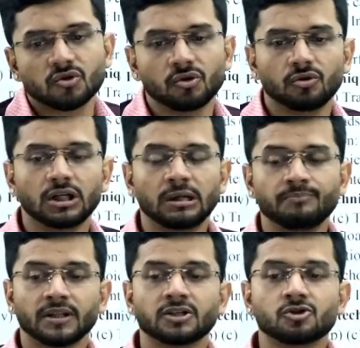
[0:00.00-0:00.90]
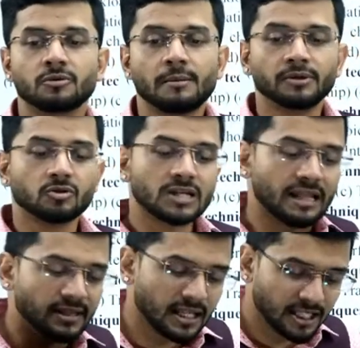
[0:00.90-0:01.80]
So do you remember
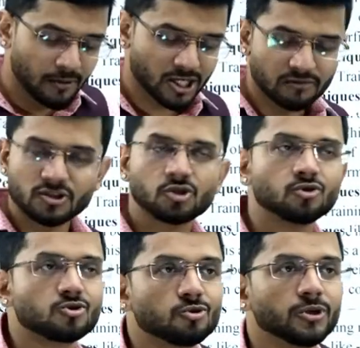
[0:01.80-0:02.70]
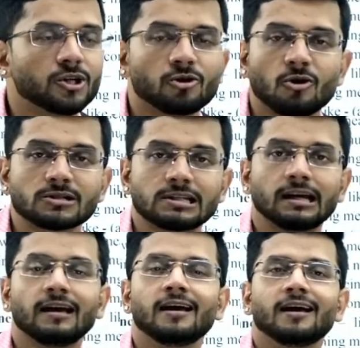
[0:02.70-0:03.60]
those lengthy questions which you used to do in your
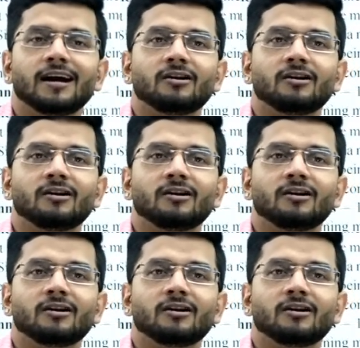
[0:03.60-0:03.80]
costing